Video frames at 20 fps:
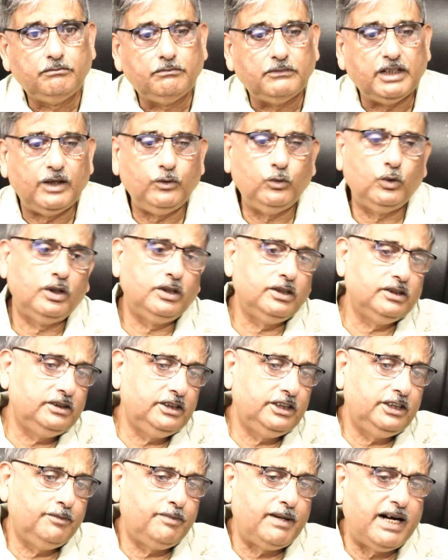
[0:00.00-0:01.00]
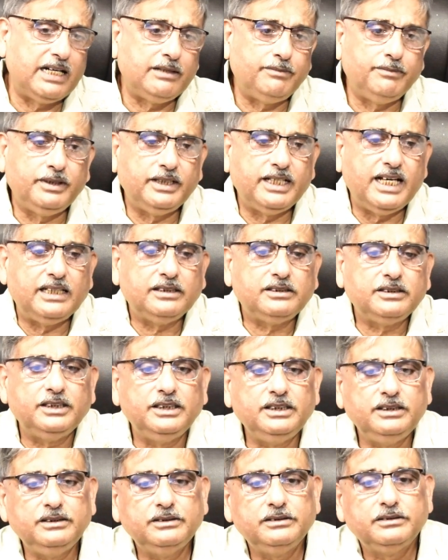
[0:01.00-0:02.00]
And what is the department
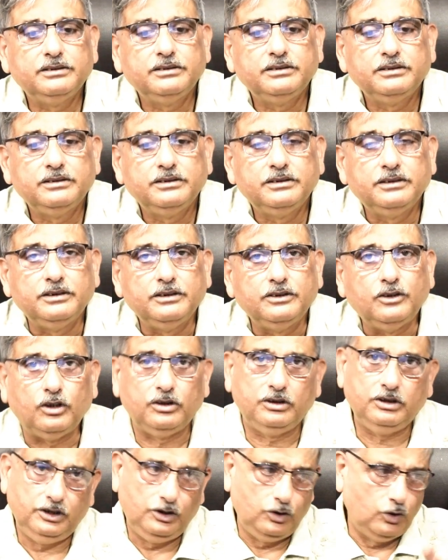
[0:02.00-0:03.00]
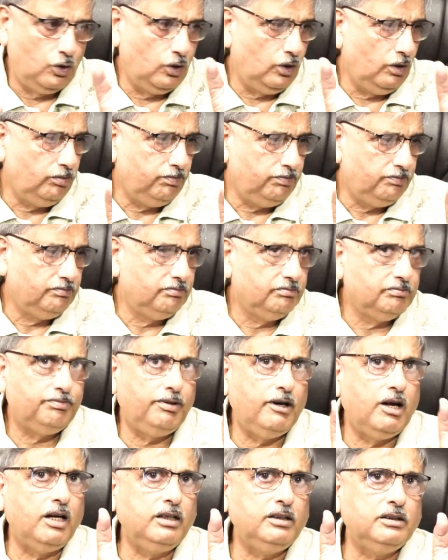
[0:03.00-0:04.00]
asking? On the whole
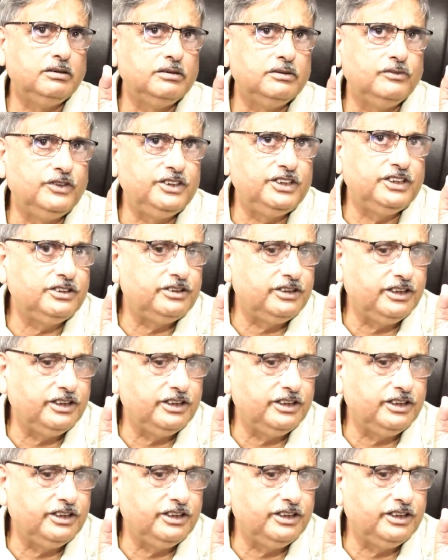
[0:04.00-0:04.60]
plot, which is